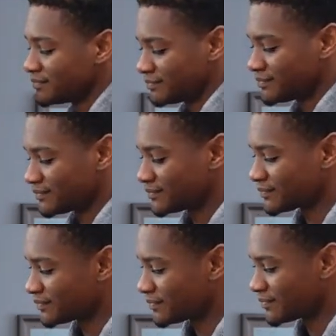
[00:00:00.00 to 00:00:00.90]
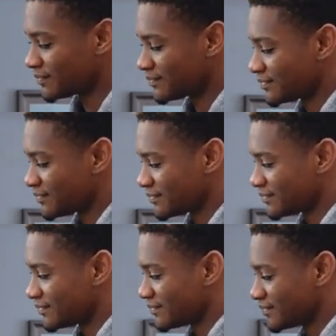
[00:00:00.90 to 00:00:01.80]

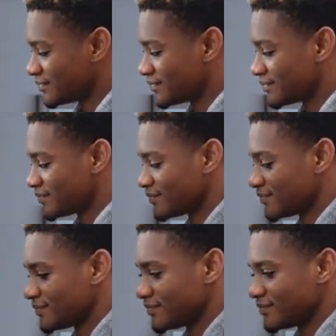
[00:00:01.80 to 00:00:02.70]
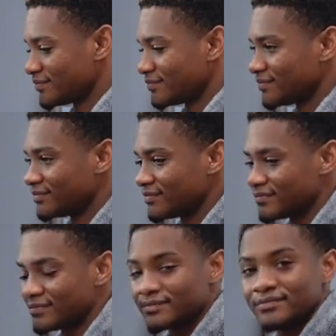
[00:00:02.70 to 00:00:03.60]

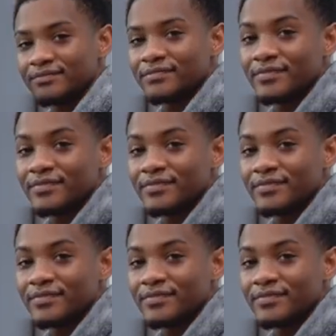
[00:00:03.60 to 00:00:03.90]
No words are spoken by the person on screen.